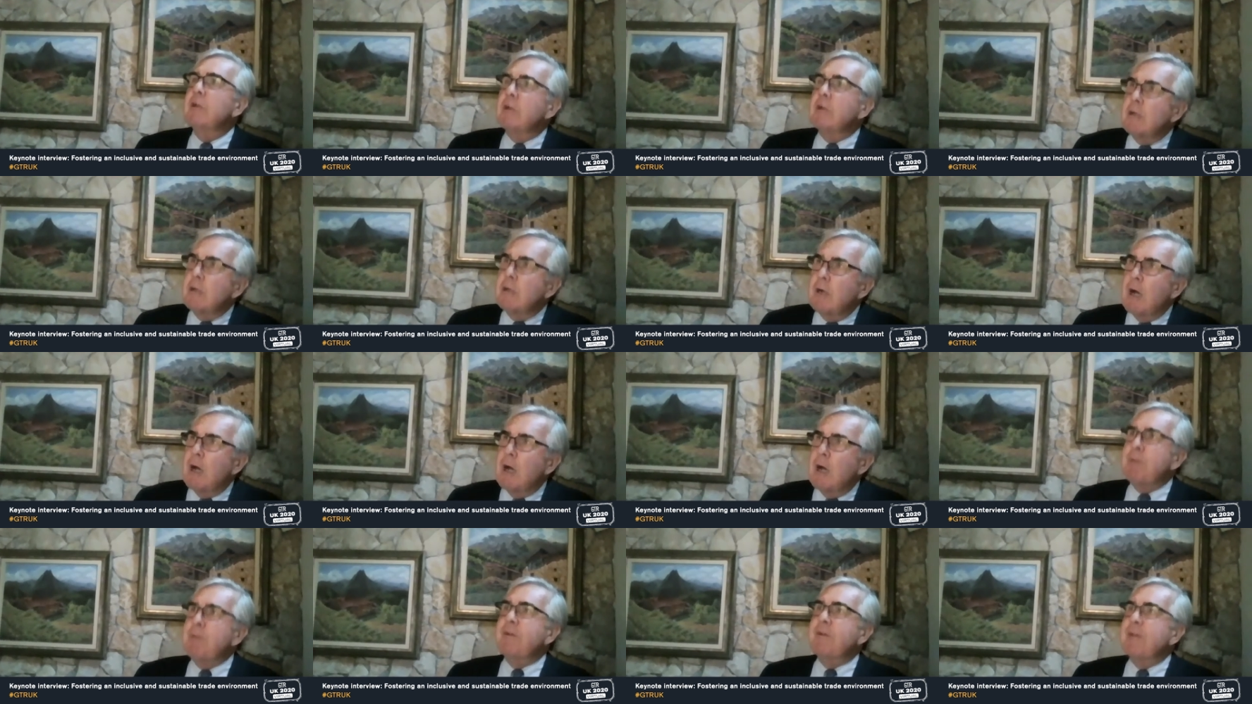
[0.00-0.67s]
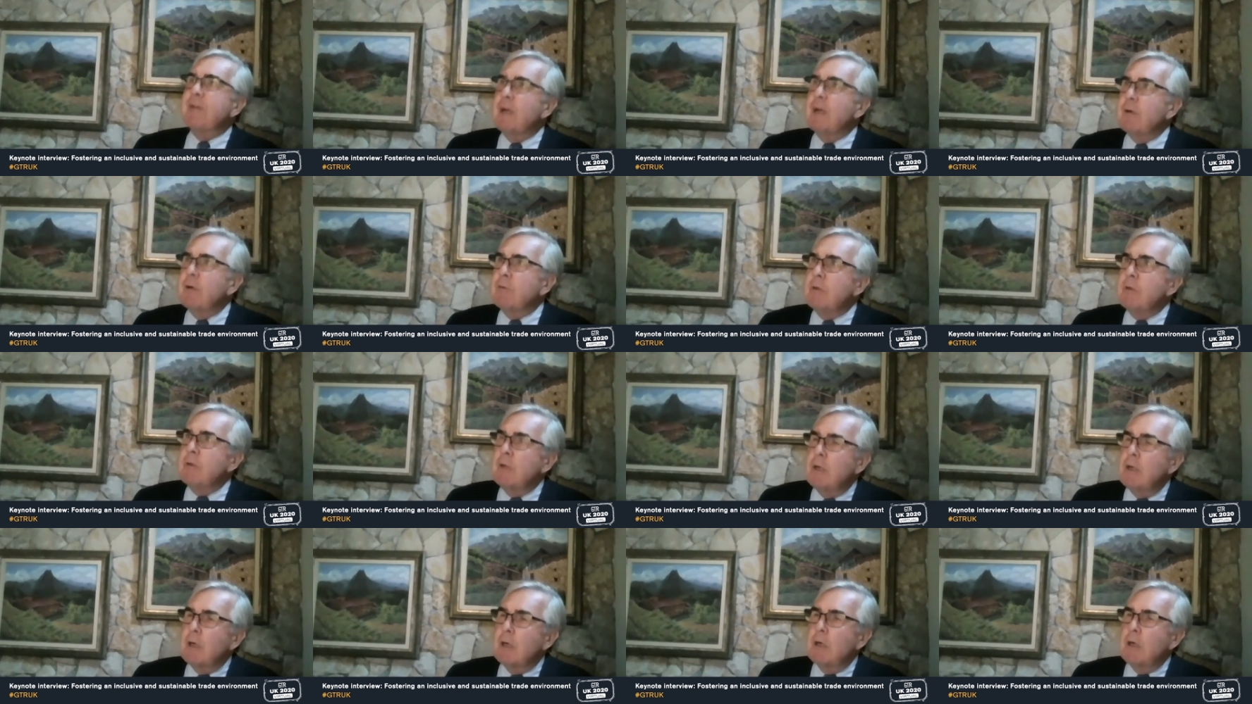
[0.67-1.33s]
up and
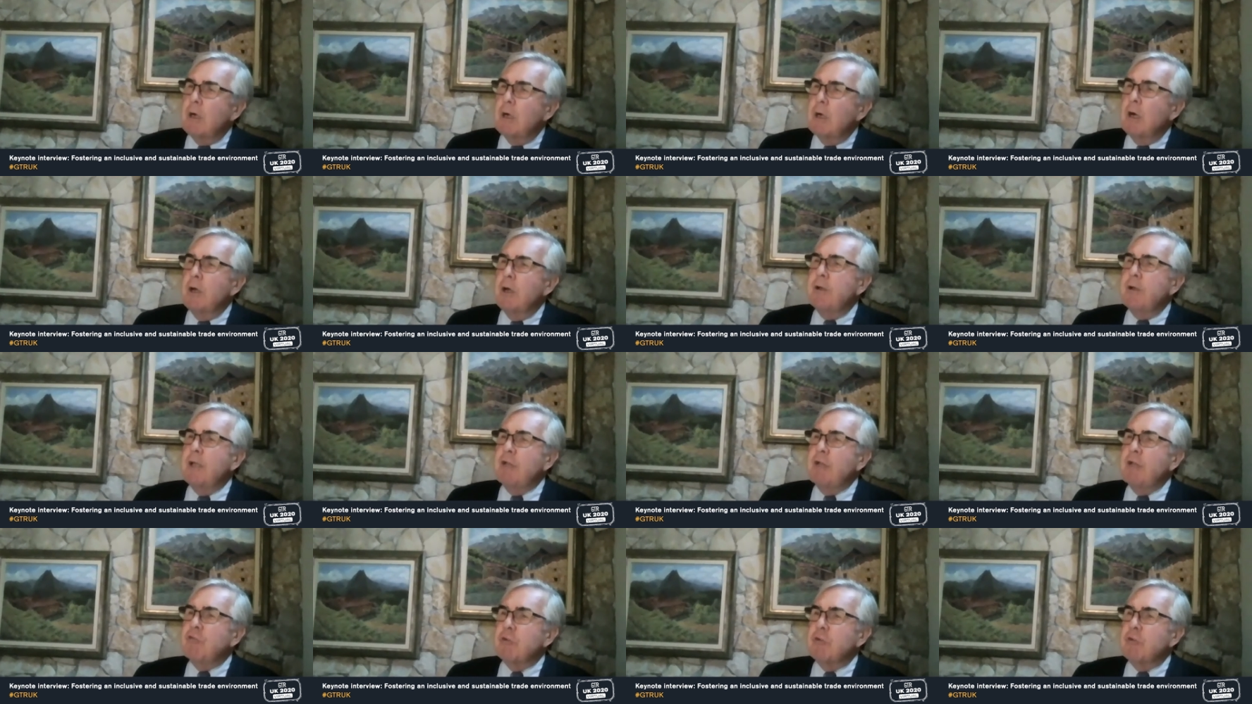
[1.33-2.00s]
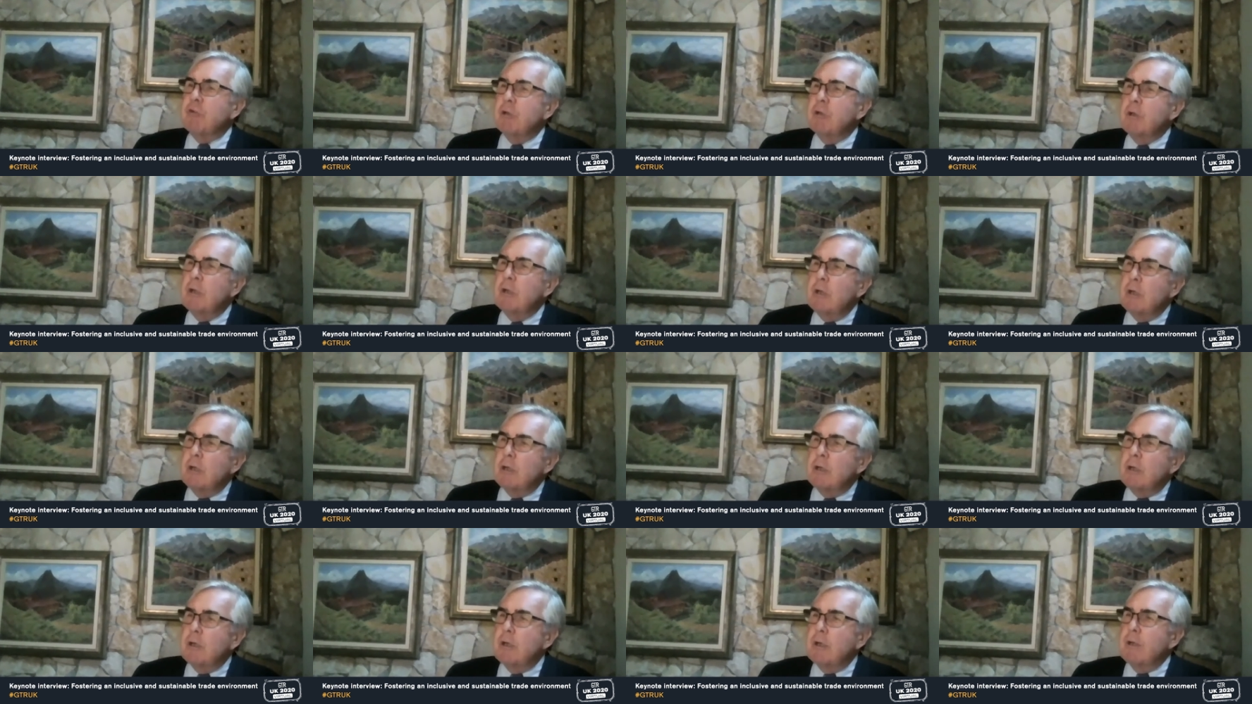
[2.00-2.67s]
down our nation.
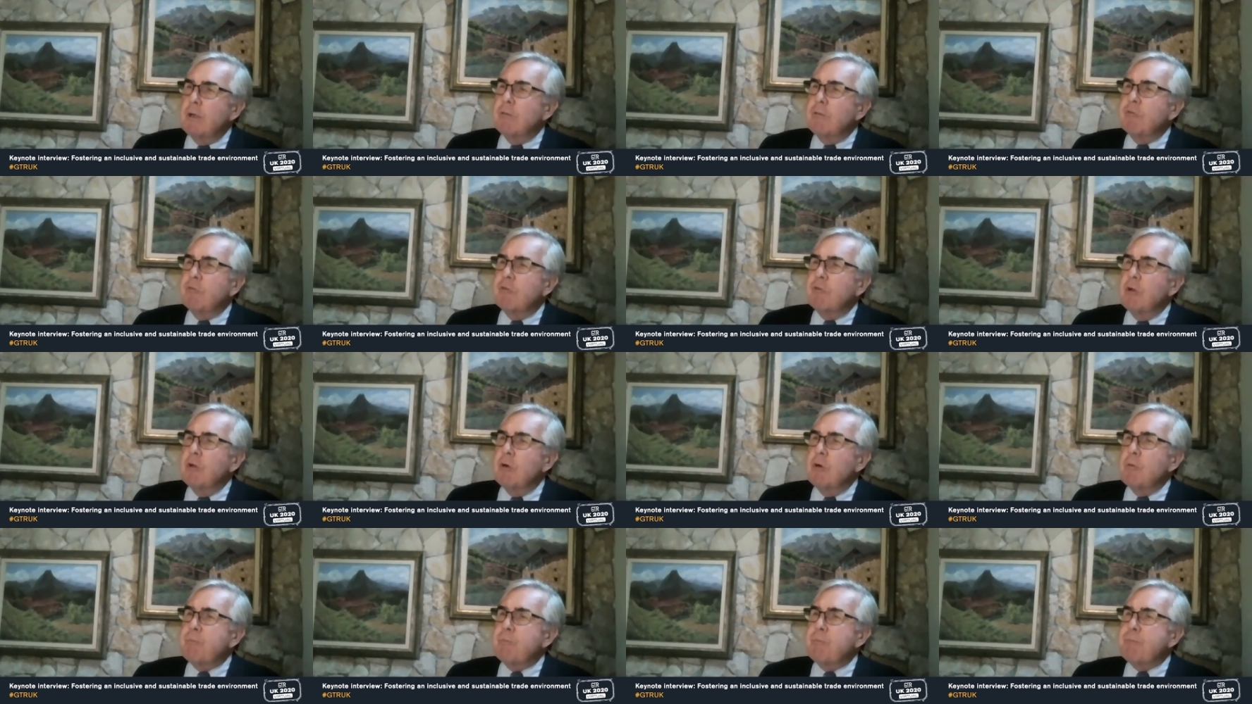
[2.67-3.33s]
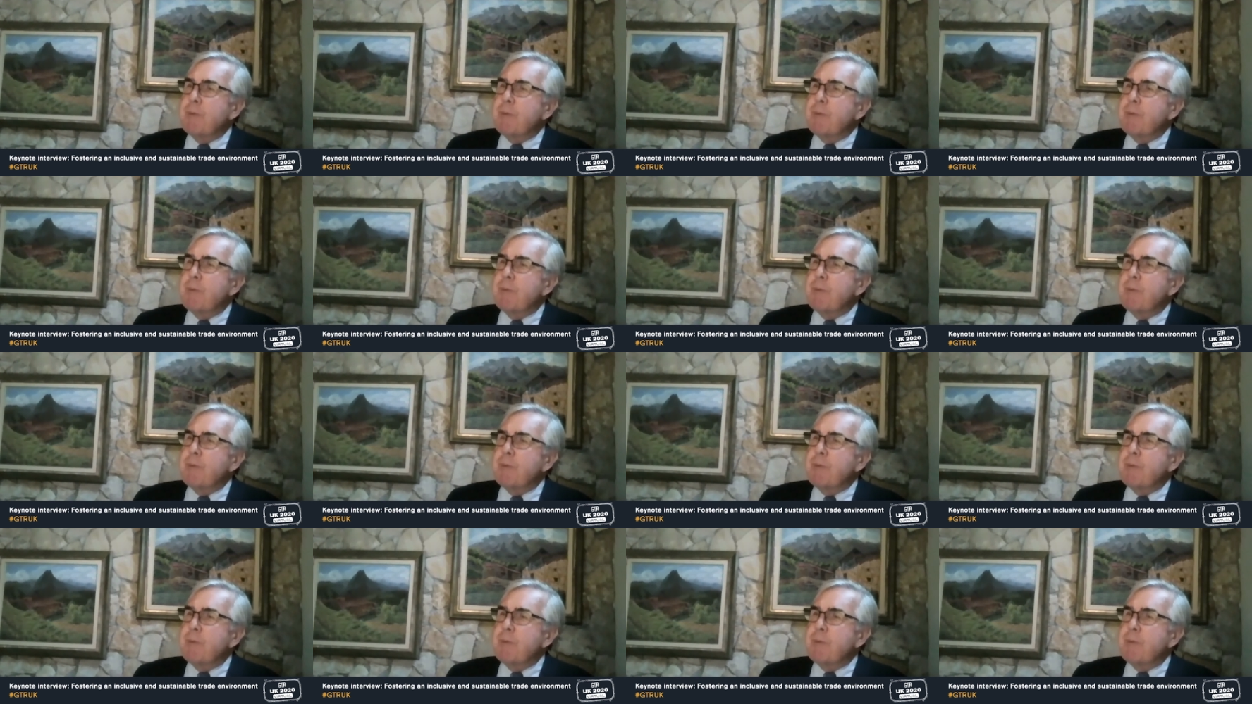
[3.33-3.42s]
And so